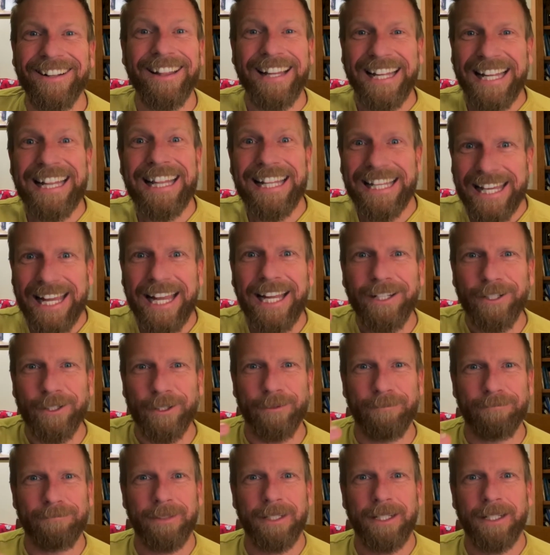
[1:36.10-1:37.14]
in the
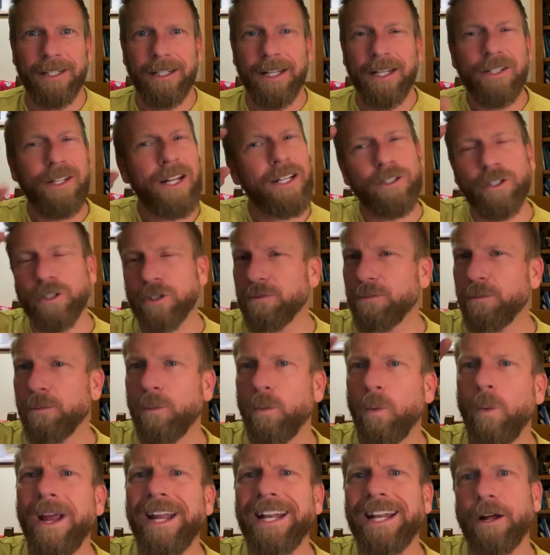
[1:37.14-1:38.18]
kingdom. That's not just
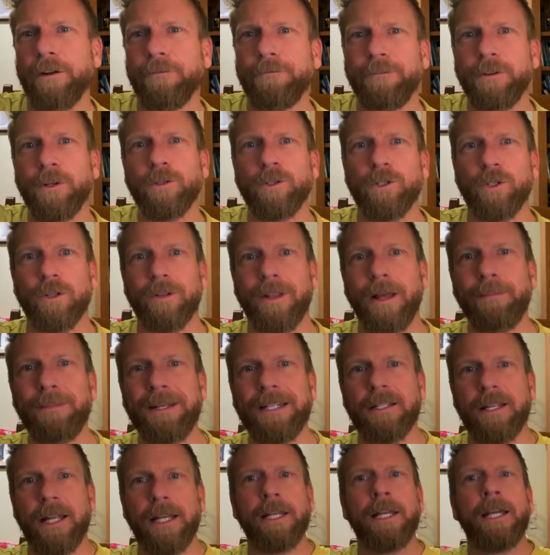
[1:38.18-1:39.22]
way down future. That
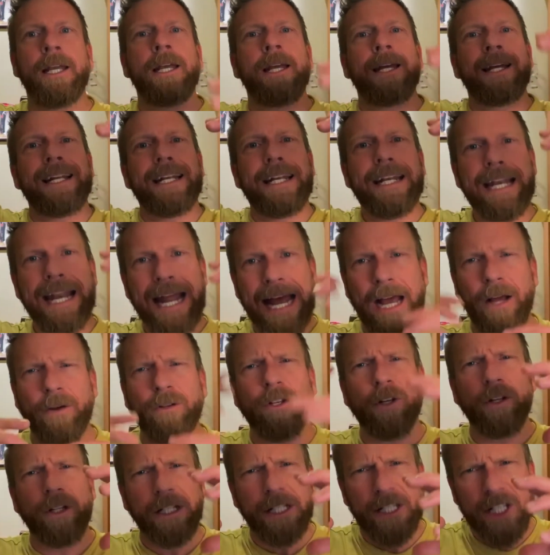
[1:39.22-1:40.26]
means like now
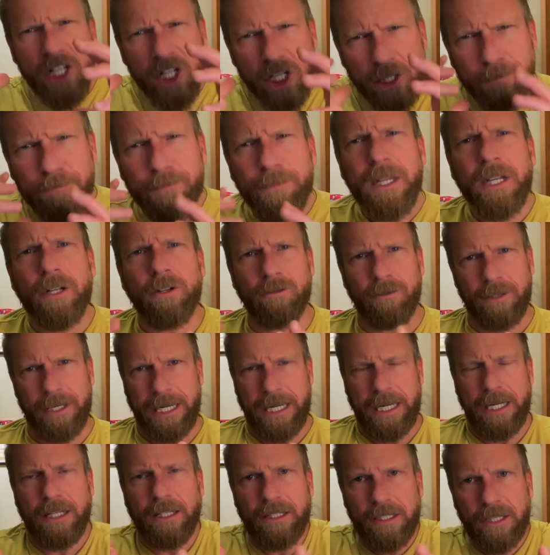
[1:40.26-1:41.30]
you'll
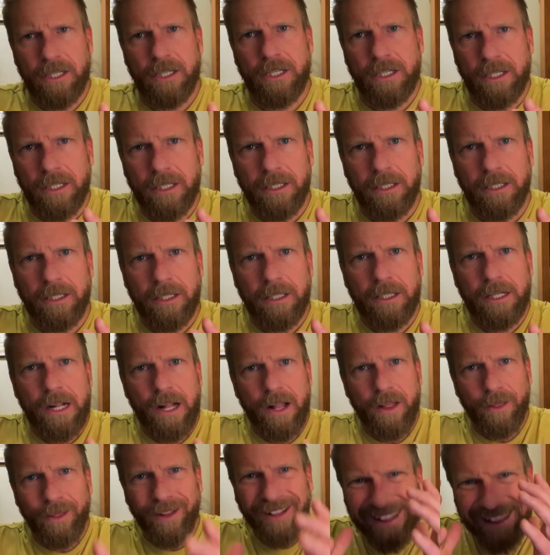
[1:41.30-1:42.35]
experience
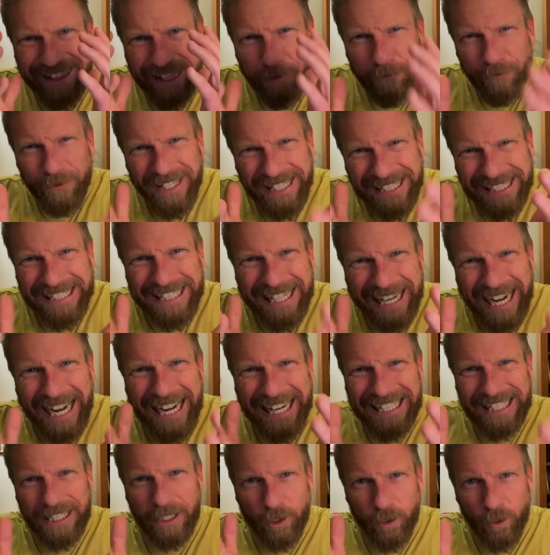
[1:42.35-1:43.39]
the living
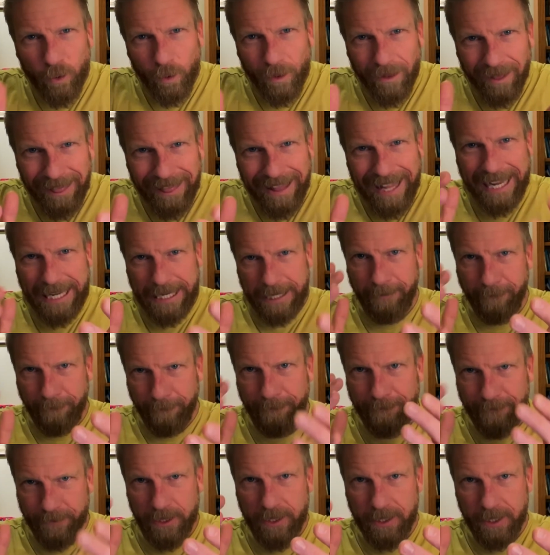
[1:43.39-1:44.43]
God in your
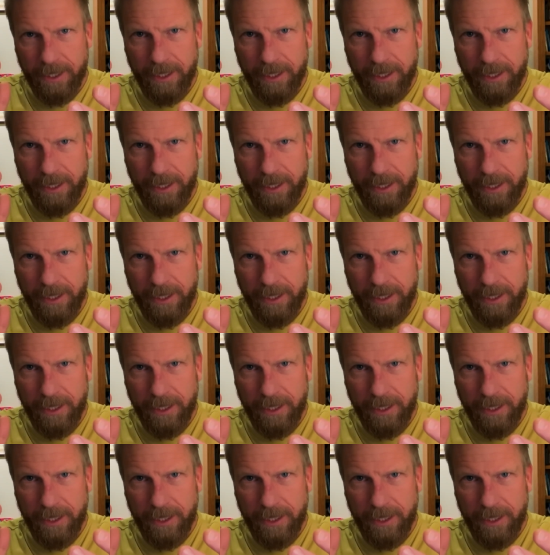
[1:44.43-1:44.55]
life